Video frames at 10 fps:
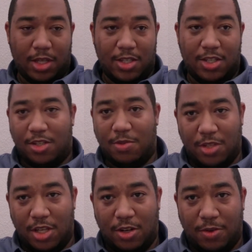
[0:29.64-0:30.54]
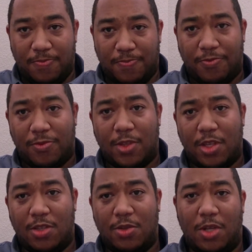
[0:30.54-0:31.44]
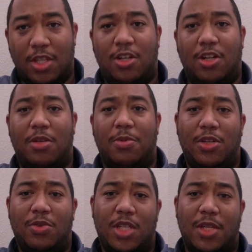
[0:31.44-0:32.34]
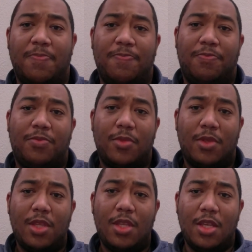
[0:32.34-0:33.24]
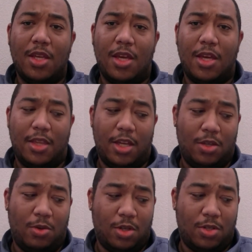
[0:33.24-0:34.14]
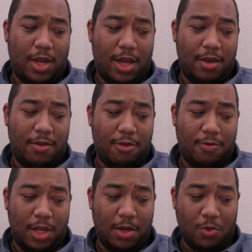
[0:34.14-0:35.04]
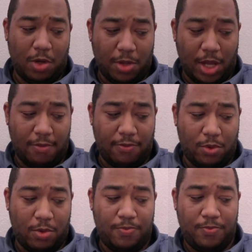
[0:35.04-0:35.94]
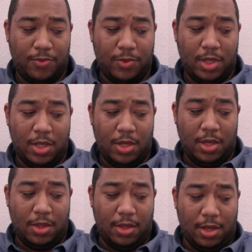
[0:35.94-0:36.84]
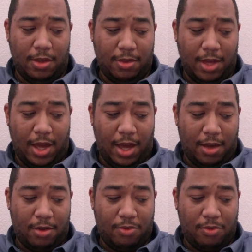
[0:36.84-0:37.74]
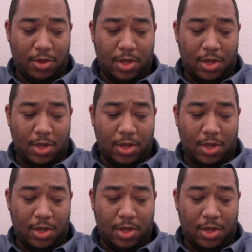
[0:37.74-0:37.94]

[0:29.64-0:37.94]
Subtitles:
System Center is the one that they're going to be using. And then you also have the VMware platform that they have.